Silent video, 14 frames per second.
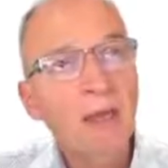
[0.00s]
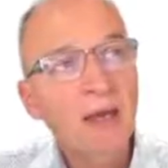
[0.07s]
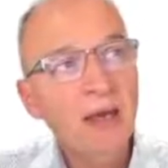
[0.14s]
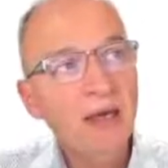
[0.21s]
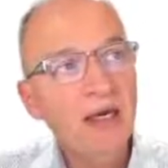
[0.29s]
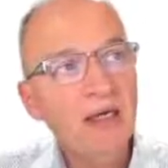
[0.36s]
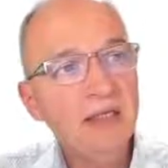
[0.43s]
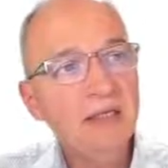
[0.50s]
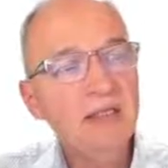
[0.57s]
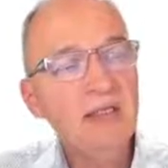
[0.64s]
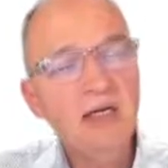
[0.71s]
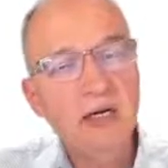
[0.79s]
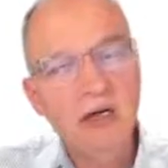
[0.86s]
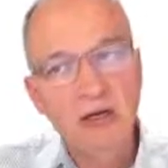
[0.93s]

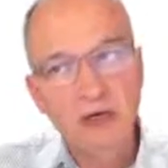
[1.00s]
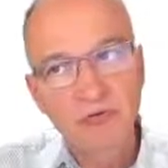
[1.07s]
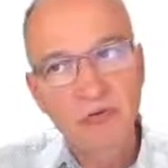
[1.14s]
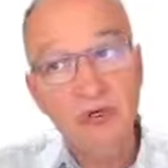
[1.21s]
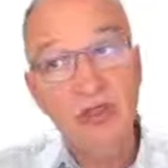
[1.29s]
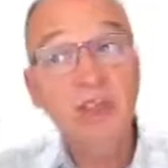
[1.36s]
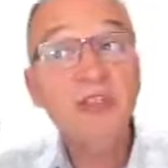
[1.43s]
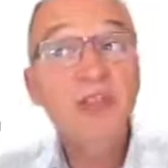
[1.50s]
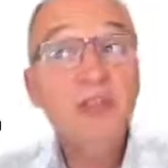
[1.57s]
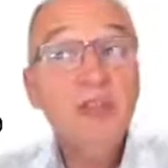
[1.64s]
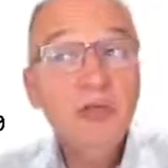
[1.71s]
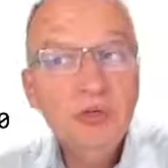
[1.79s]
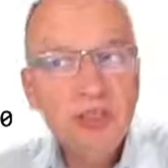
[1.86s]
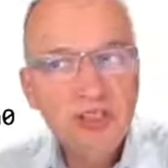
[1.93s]
And for this
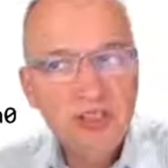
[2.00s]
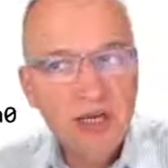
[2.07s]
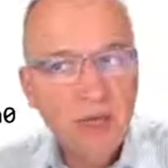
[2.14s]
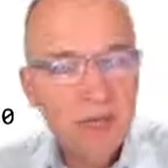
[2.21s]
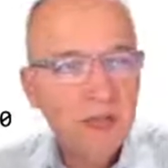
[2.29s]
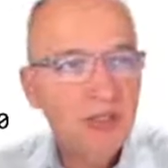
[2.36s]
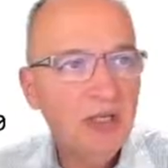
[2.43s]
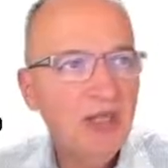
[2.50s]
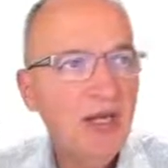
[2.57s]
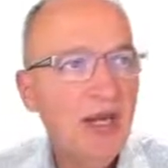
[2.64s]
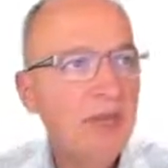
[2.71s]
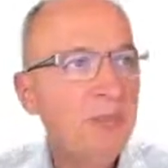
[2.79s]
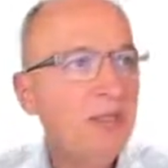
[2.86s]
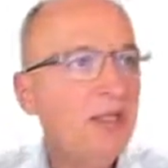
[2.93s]
new exception that
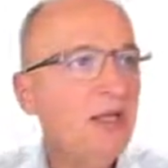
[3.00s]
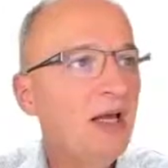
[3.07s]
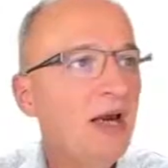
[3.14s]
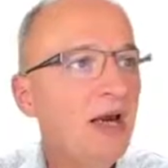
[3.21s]
happened,